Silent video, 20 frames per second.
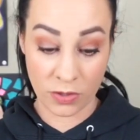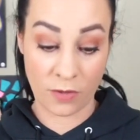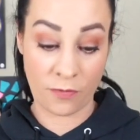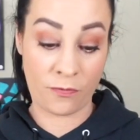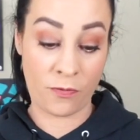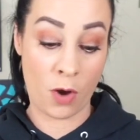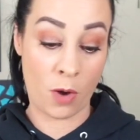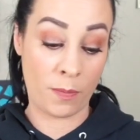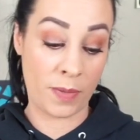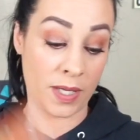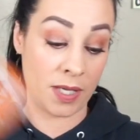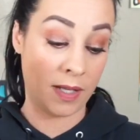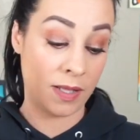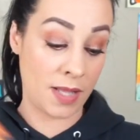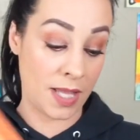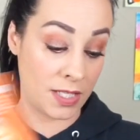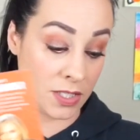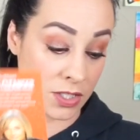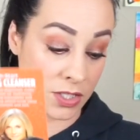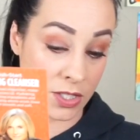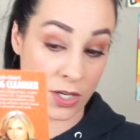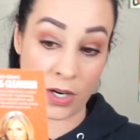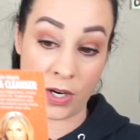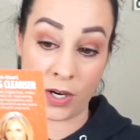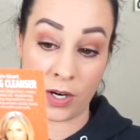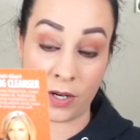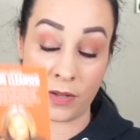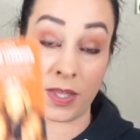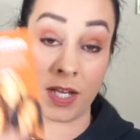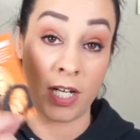foaming
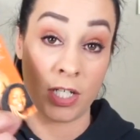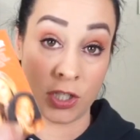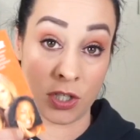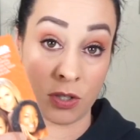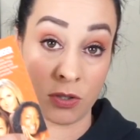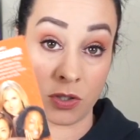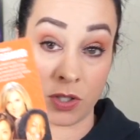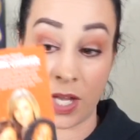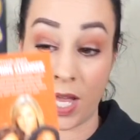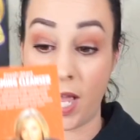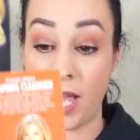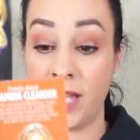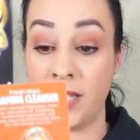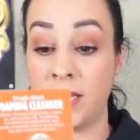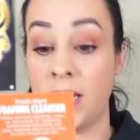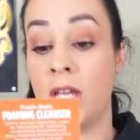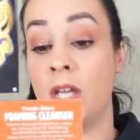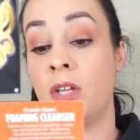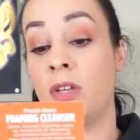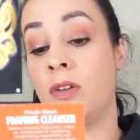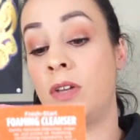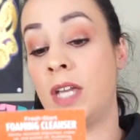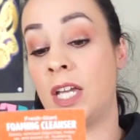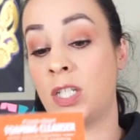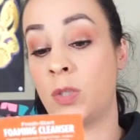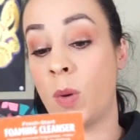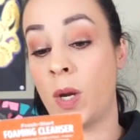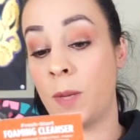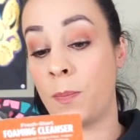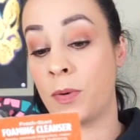cleanser that I showed you guys. You can get
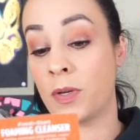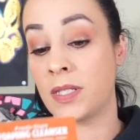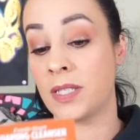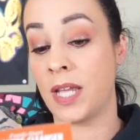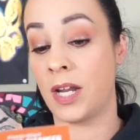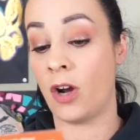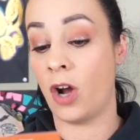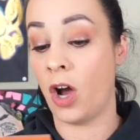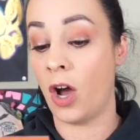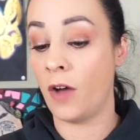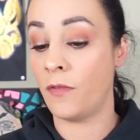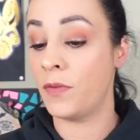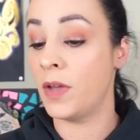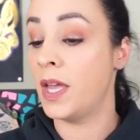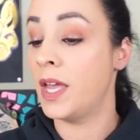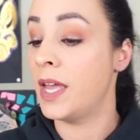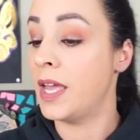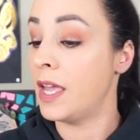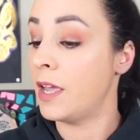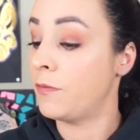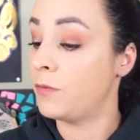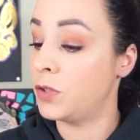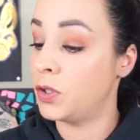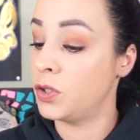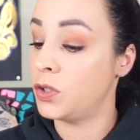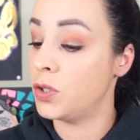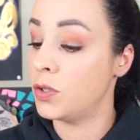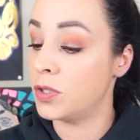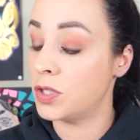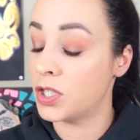20% off if you
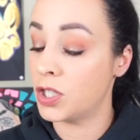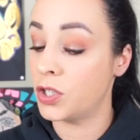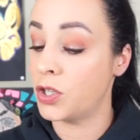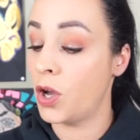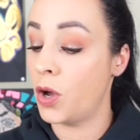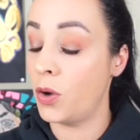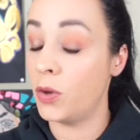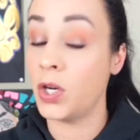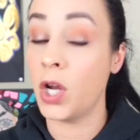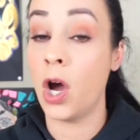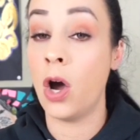use the code